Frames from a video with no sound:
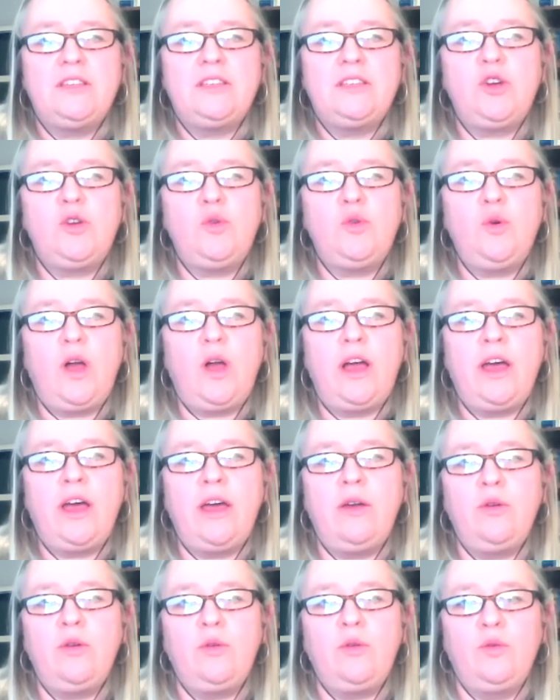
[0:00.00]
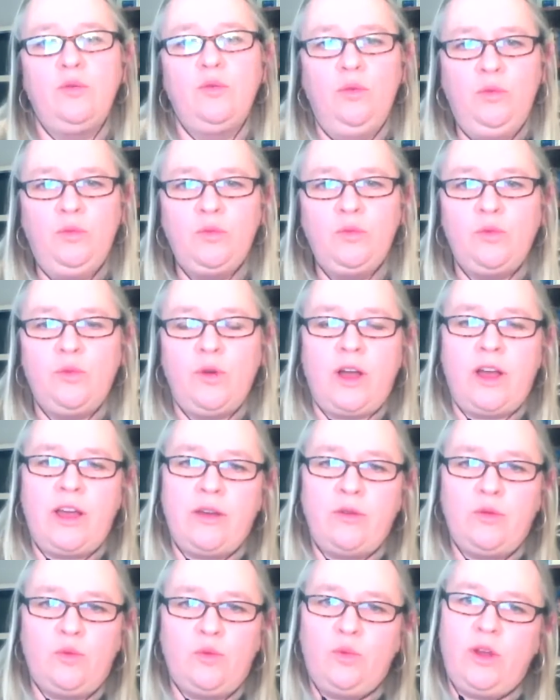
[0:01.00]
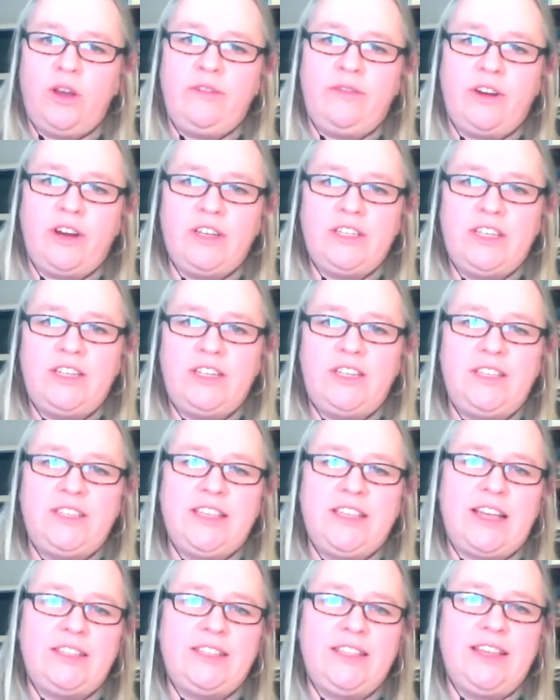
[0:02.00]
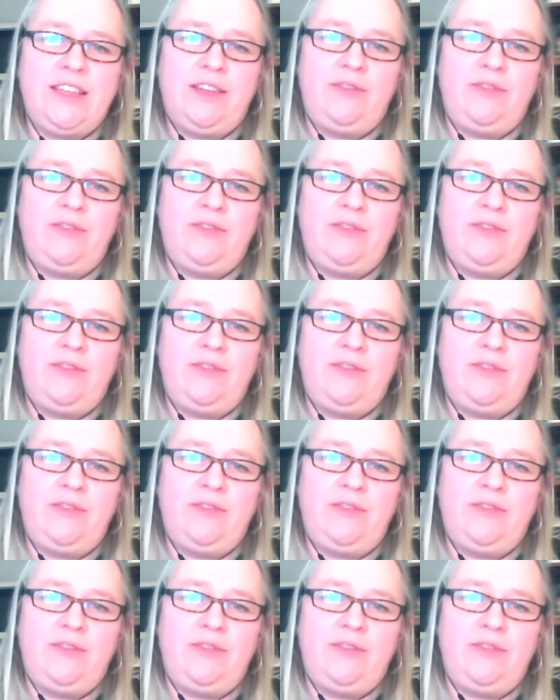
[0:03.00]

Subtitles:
So one of our attendees asked